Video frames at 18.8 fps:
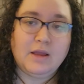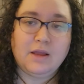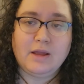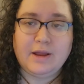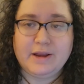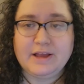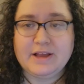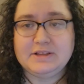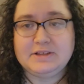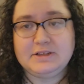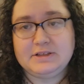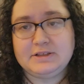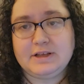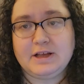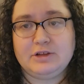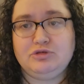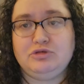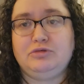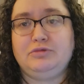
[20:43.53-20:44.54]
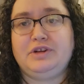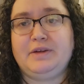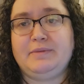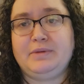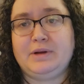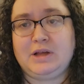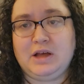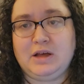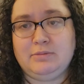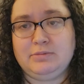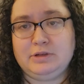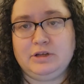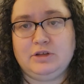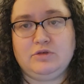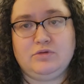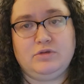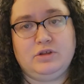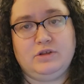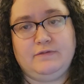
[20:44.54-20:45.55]
And yes, I schedule when I'm going to update
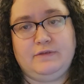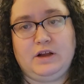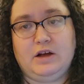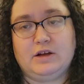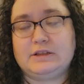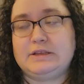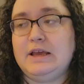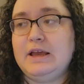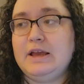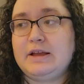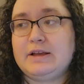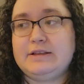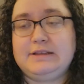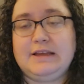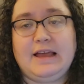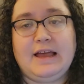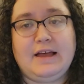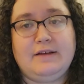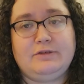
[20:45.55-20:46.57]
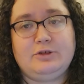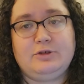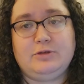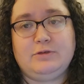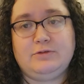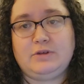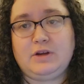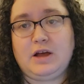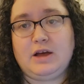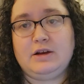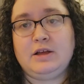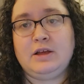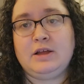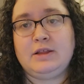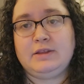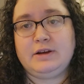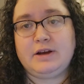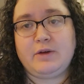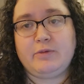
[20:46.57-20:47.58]
you in the vlogs. Because I have to. If not,
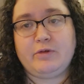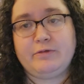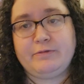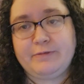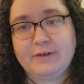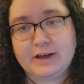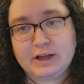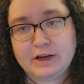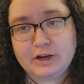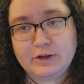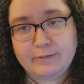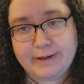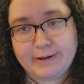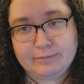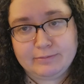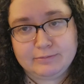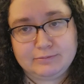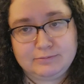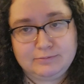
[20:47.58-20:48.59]
then I won't fucking do it.